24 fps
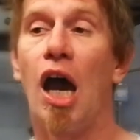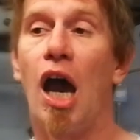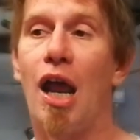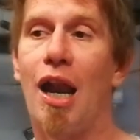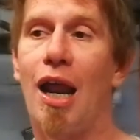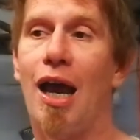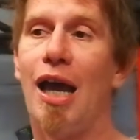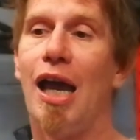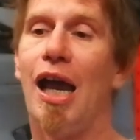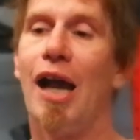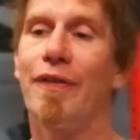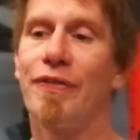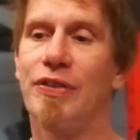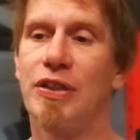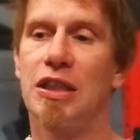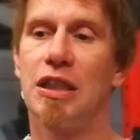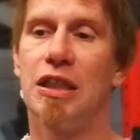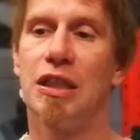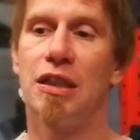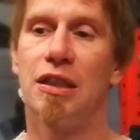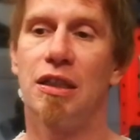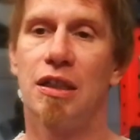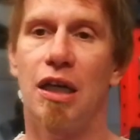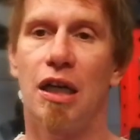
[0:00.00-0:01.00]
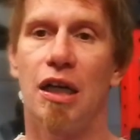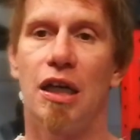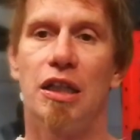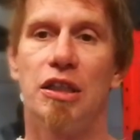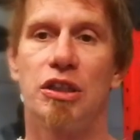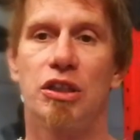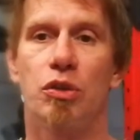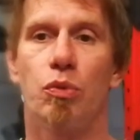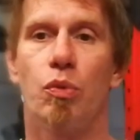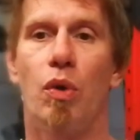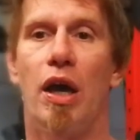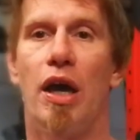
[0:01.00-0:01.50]
And I have seen
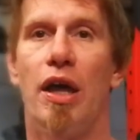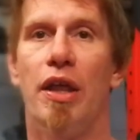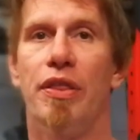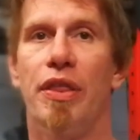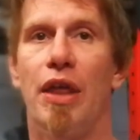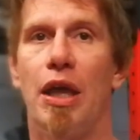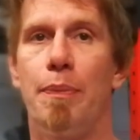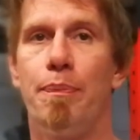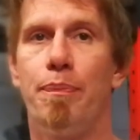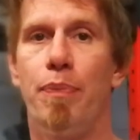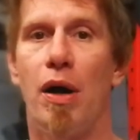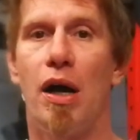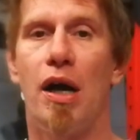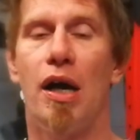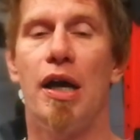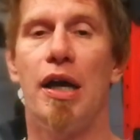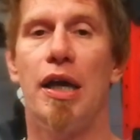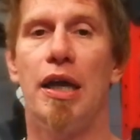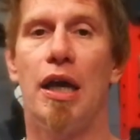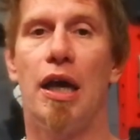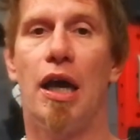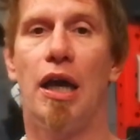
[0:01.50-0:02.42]
guys where they buy